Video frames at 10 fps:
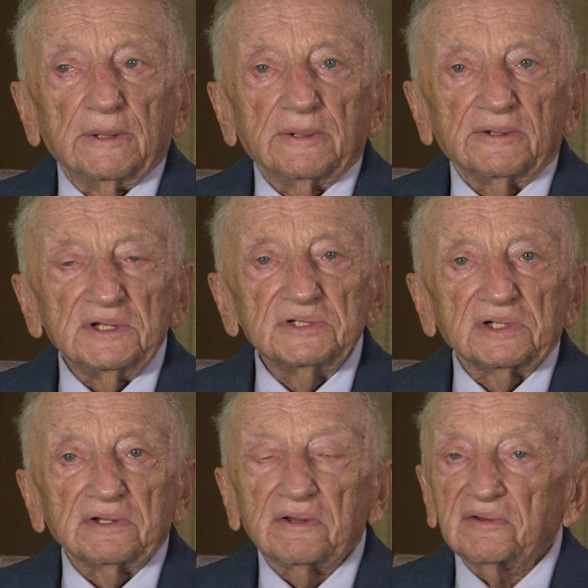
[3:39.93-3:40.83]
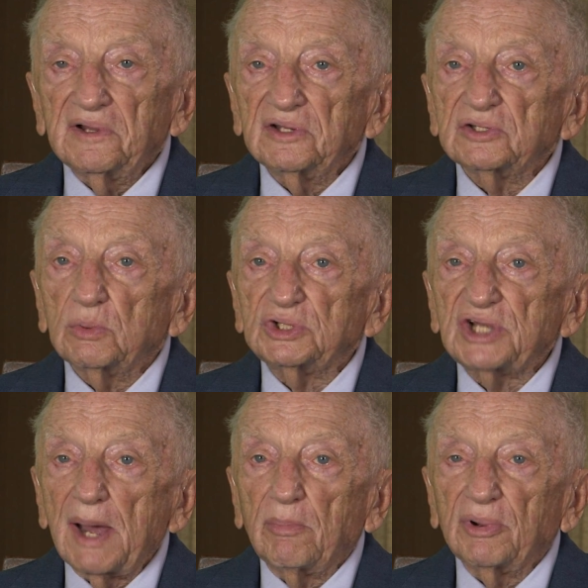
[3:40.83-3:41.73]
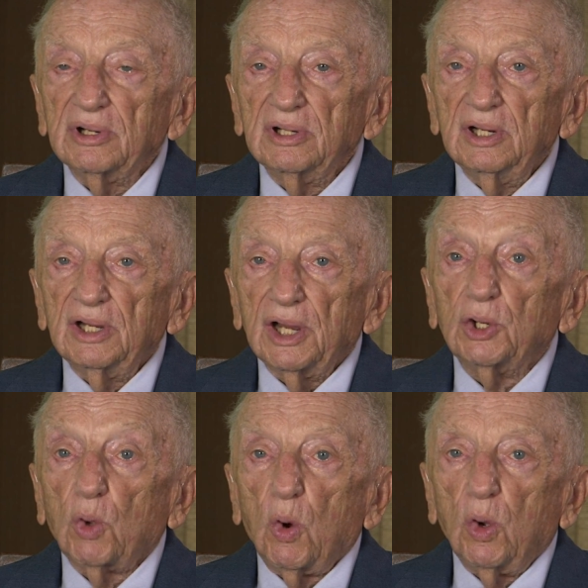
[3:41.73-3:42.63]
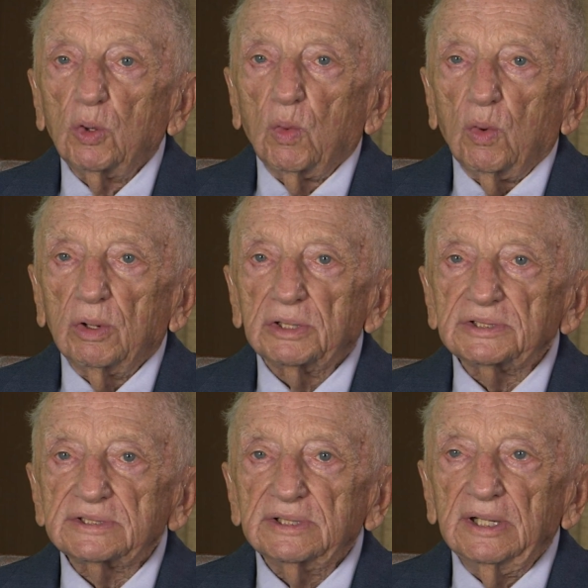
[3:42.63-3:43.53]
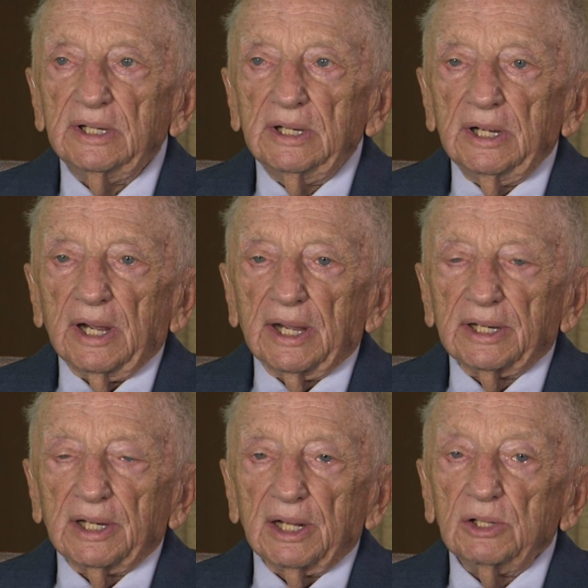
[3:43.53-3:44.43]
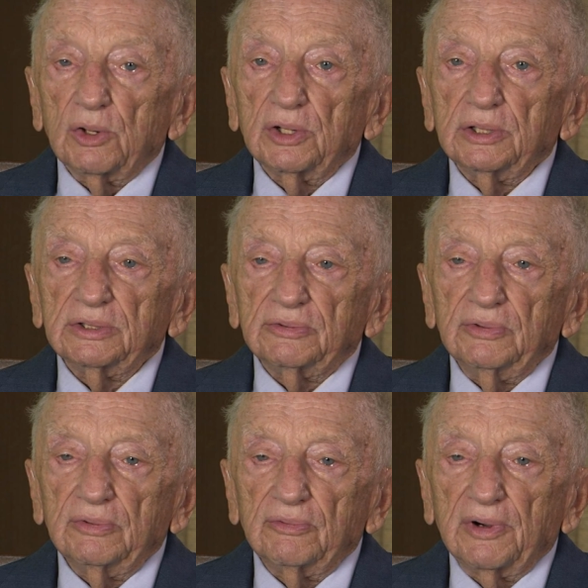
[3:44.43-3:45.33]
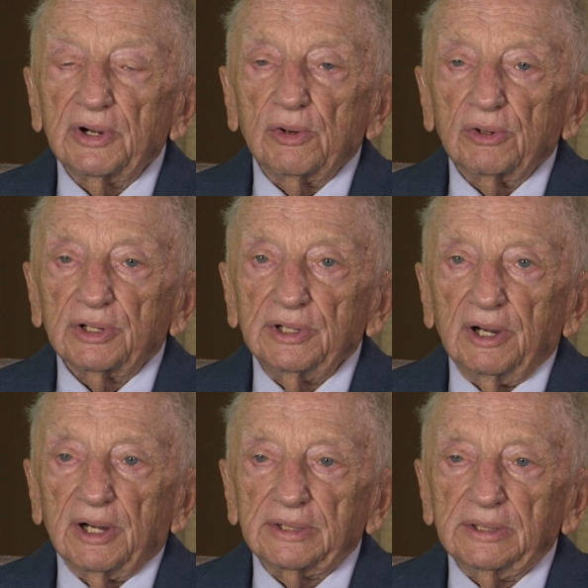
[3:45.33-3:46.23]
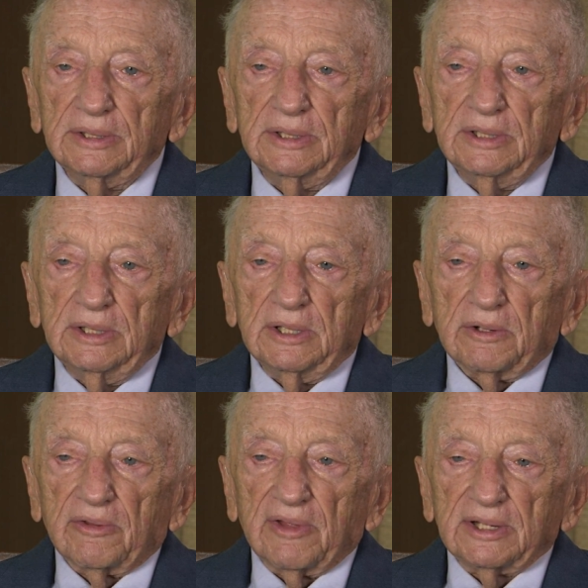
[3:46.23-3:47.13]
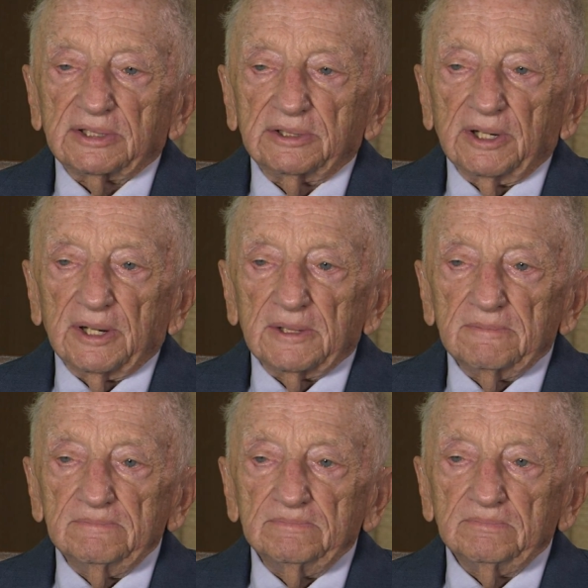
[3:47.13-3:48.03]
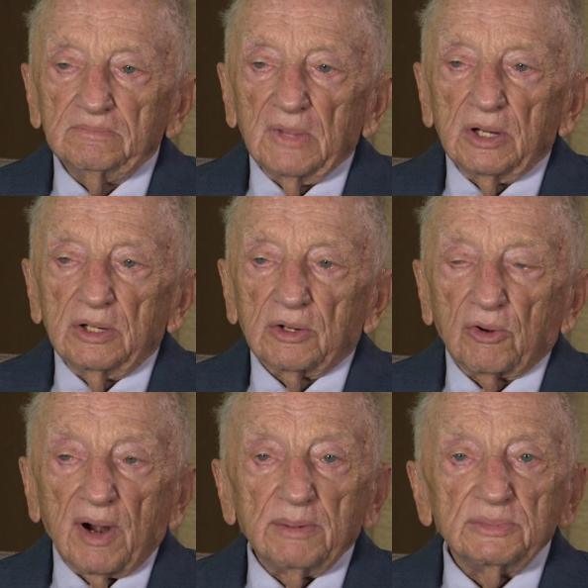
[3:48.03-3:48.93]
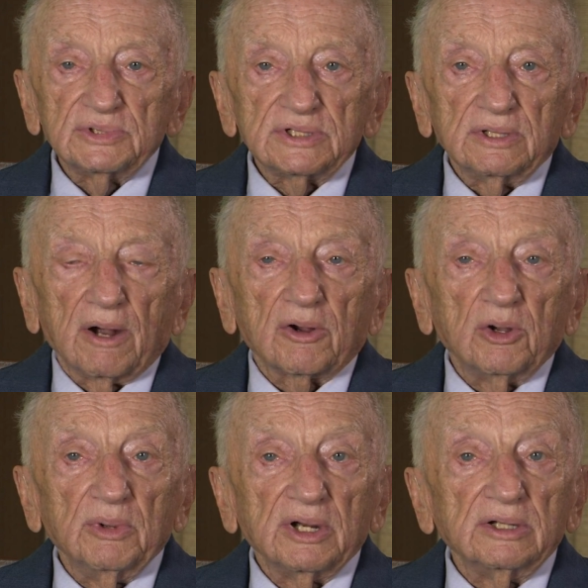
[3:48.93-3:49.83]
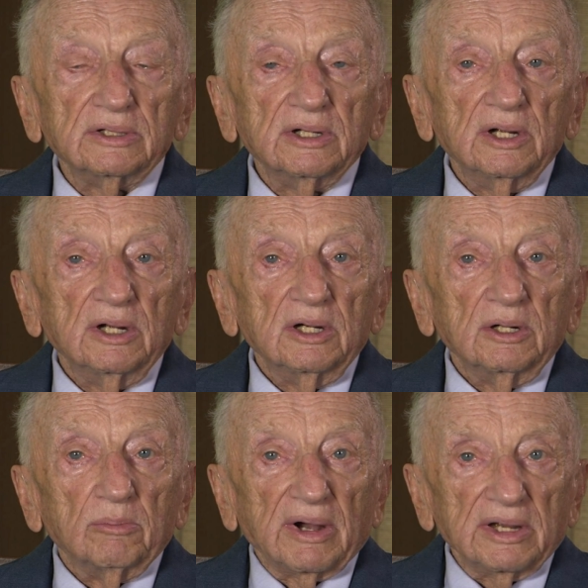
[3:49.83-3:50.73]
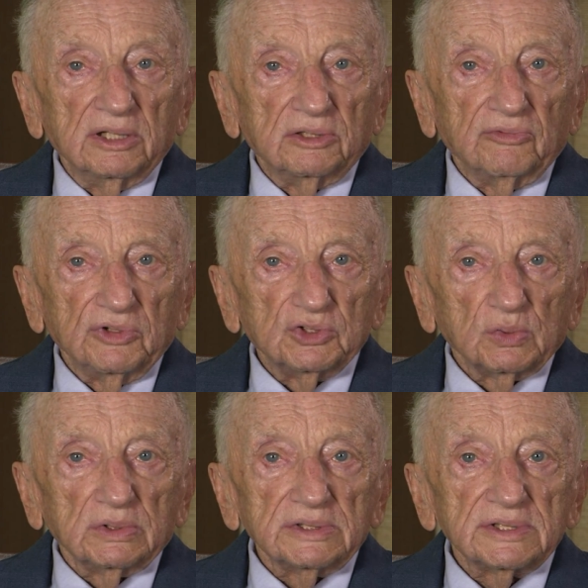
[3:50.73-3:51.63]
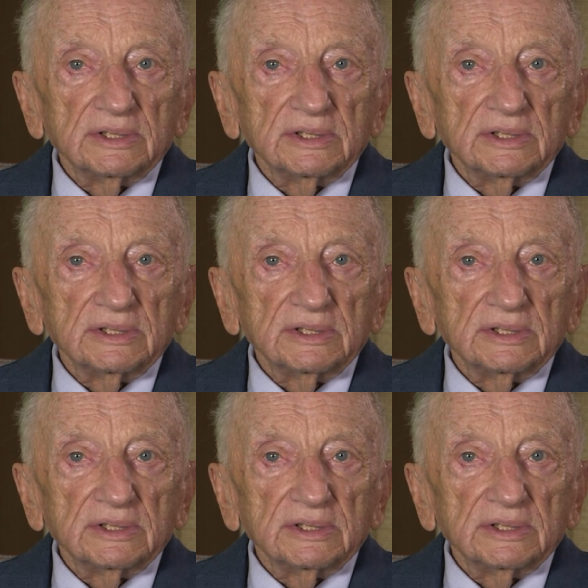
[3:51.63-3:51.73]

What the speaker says: These are the things which happen in all wars. And I learned very early on that crimes are committed by individuals.